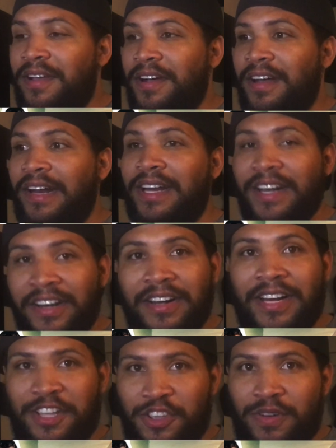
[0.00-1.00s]
Uh,
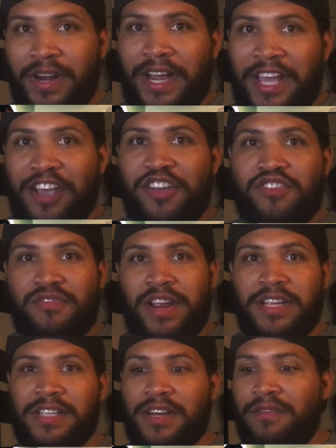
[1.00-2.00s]
literally, you're gonna get
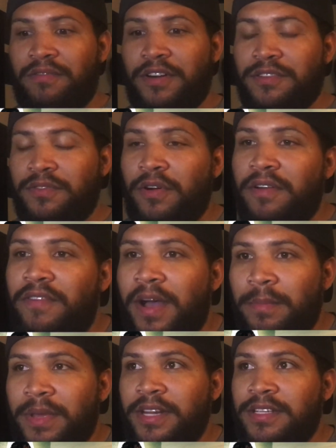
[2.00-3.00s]
crazy in the first
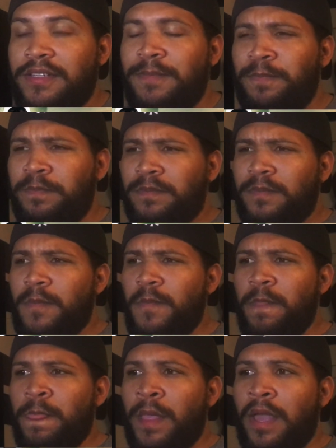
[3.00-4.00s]
45 minutes.
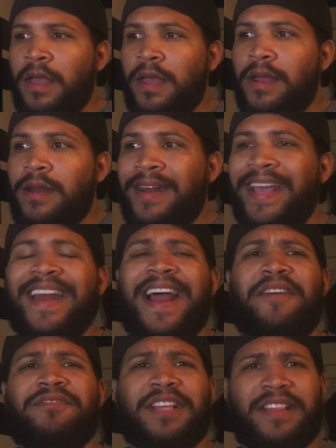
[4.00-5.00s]
Then
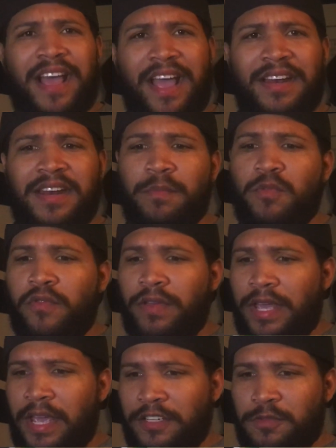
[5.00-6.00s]
after that, the
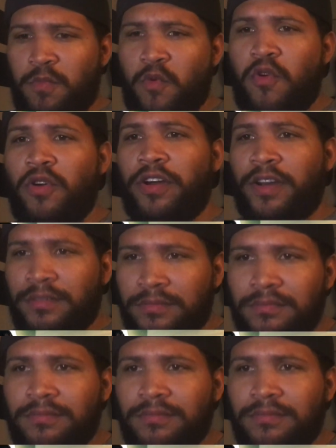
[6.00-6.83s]
movie gets more